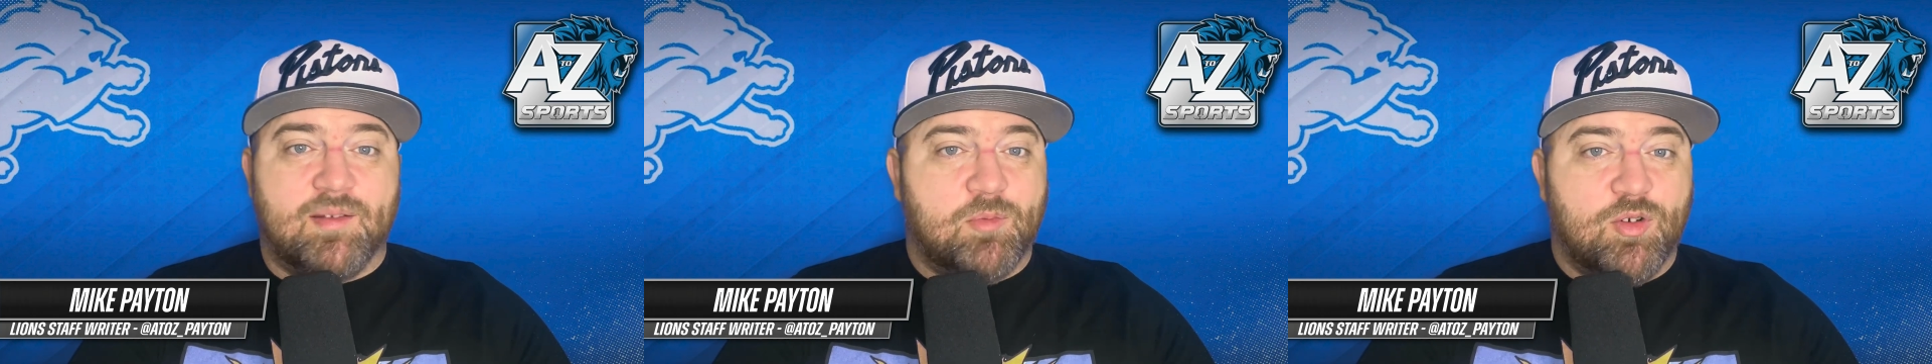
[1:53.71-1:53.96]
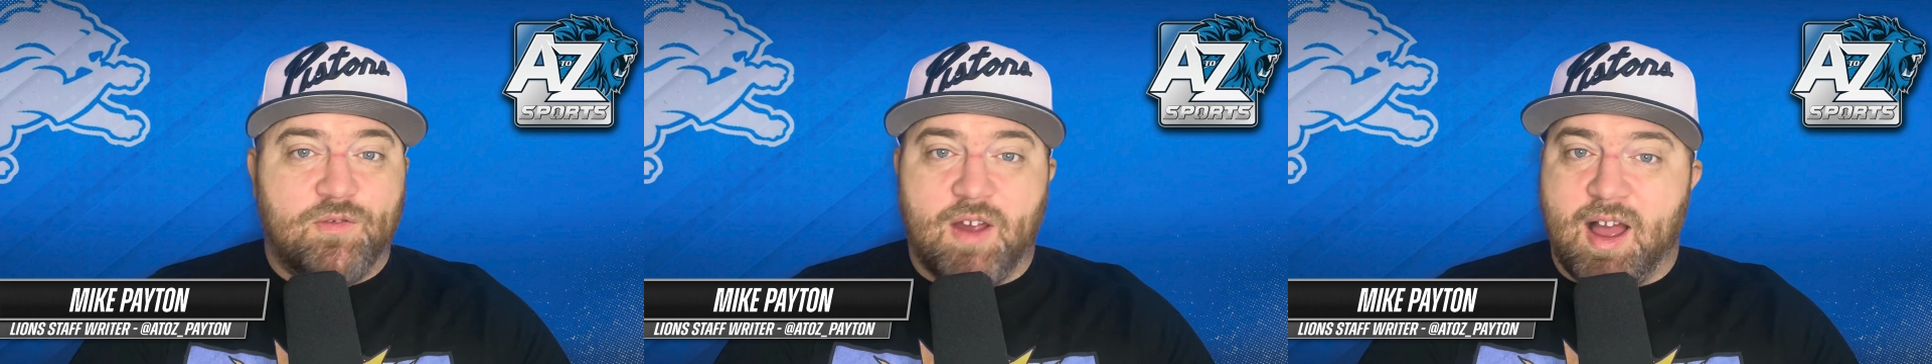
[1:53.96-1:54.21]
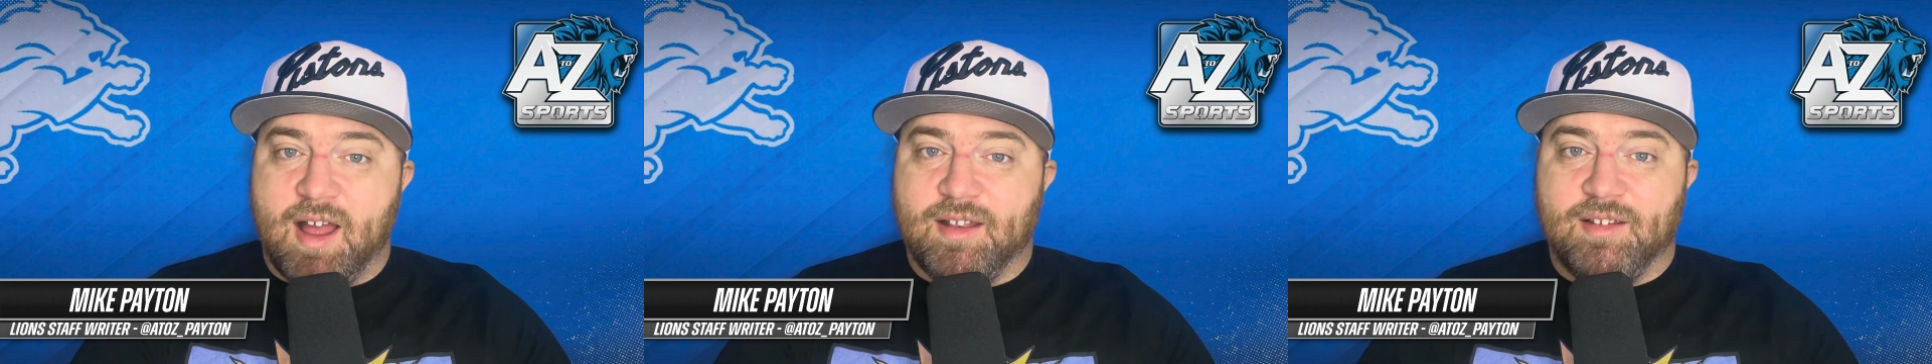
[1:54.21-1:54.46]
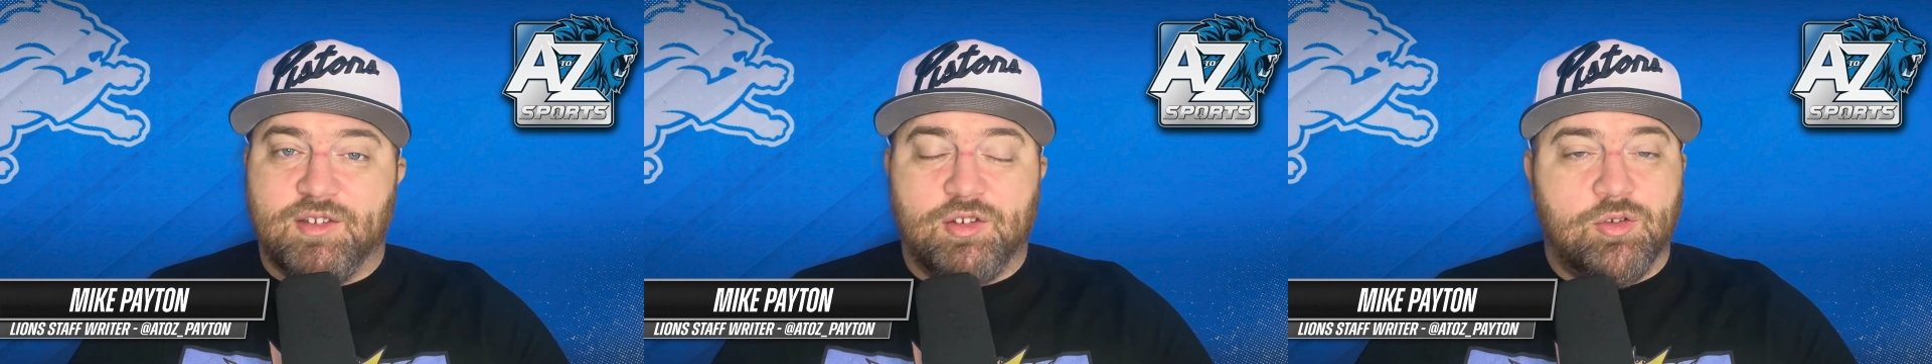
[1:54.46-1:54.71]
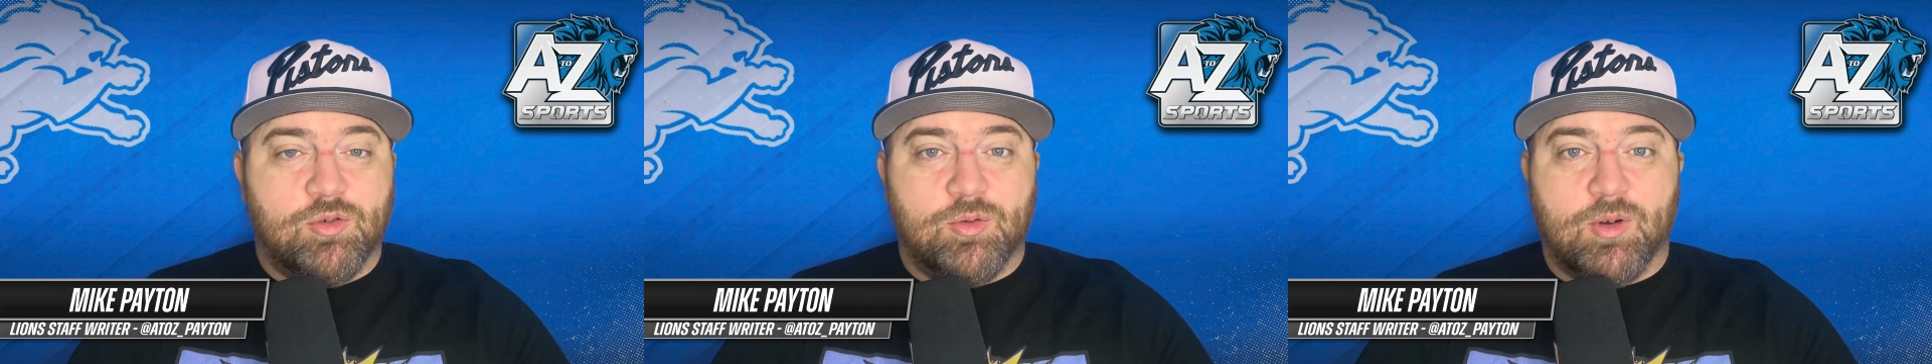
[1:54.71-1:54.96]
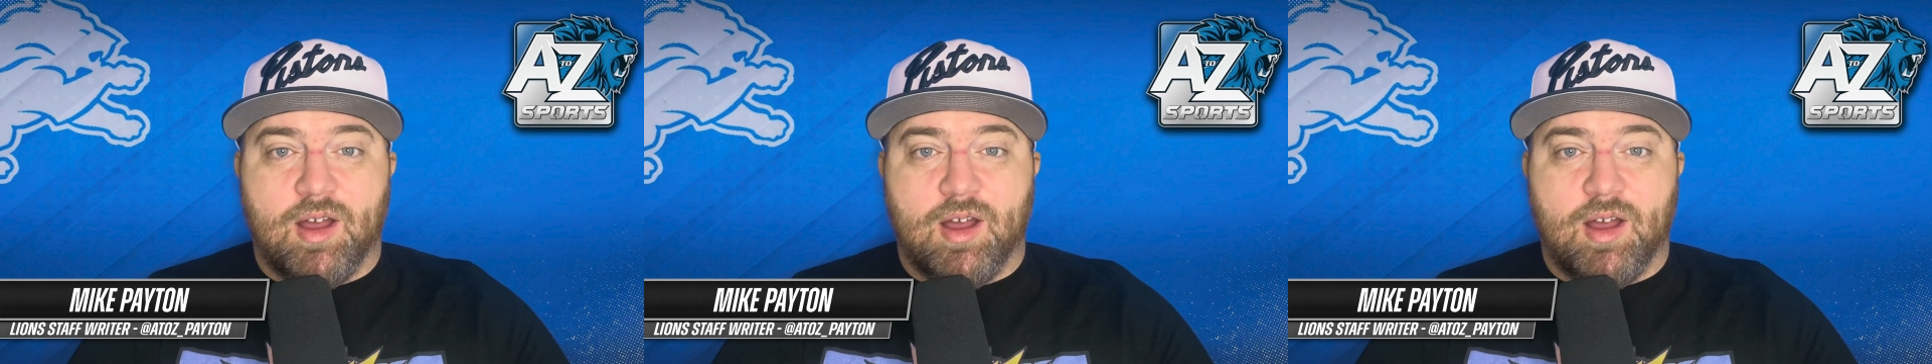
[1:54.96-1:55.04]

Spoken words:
moved on to